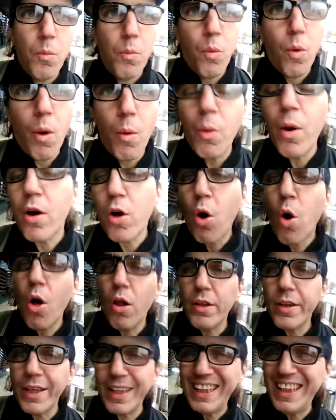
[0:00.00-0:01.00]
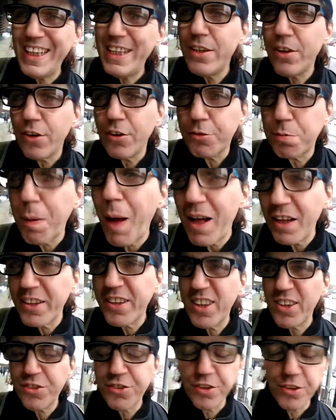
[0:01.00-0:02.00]
what we're calling leaders,
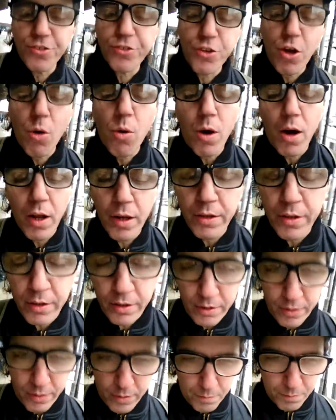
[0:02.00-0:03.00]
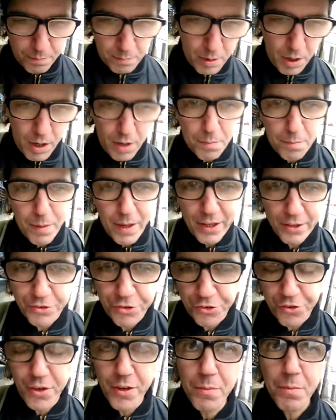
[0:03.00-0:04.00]
politicians, go on uh,
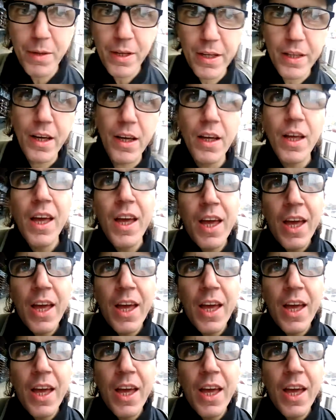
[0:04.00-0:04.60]
mainstream media.